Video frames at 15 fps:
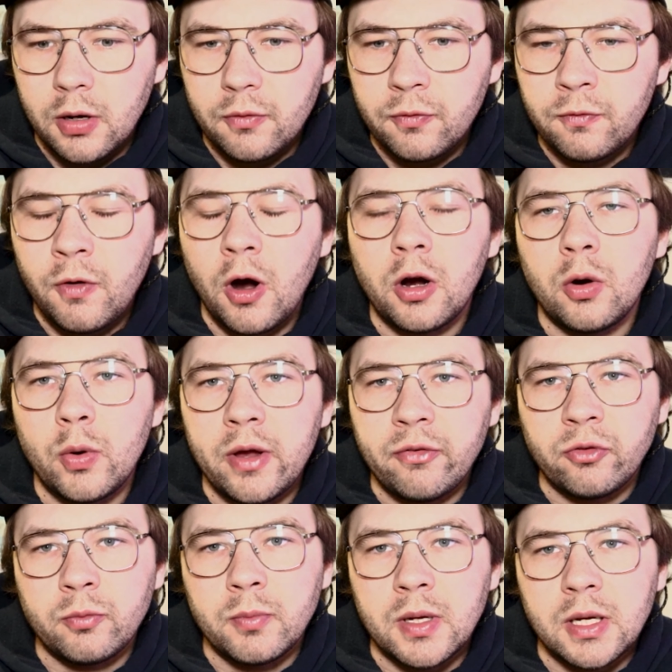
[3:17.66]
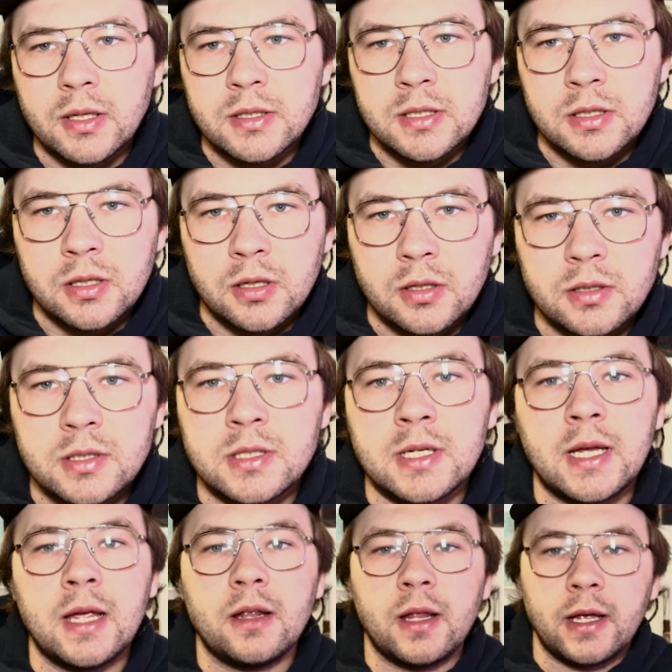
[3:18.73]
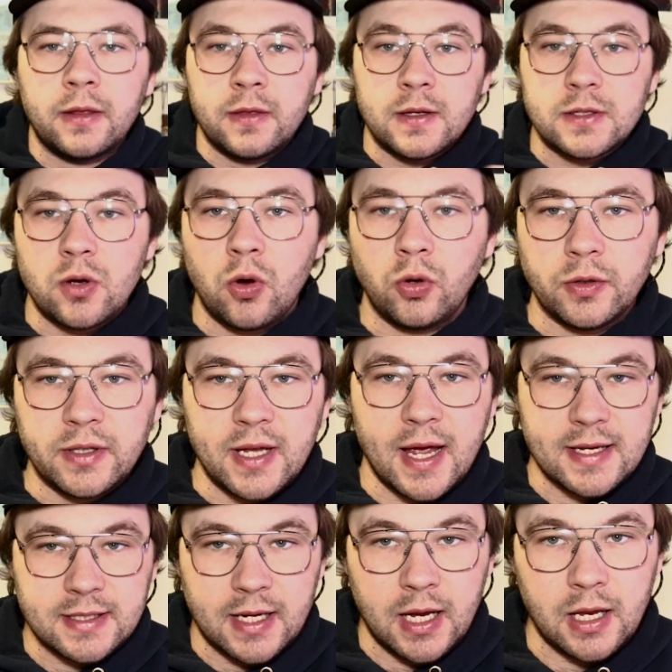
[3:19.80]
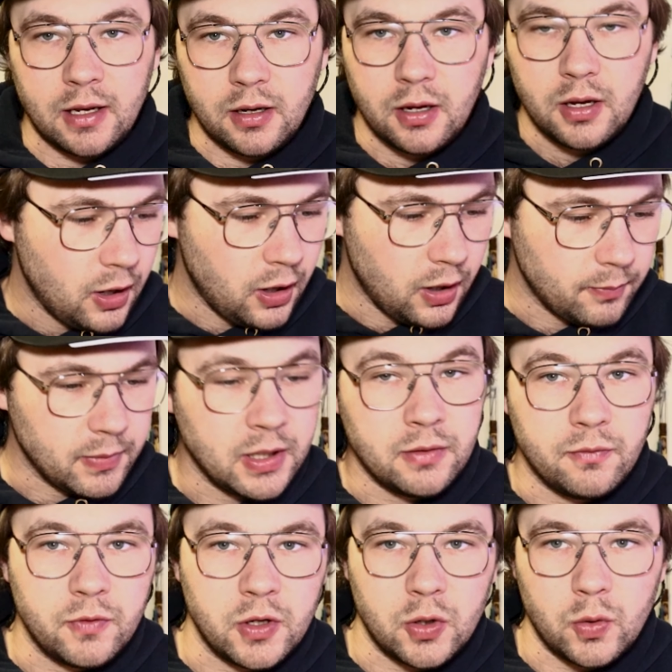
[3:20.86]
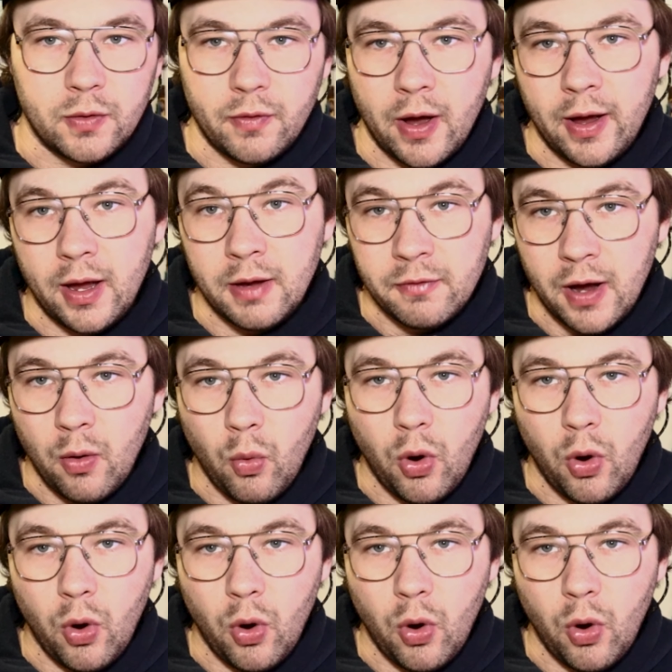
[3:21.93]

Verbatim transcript: far away from me to get like this whole desk in view if I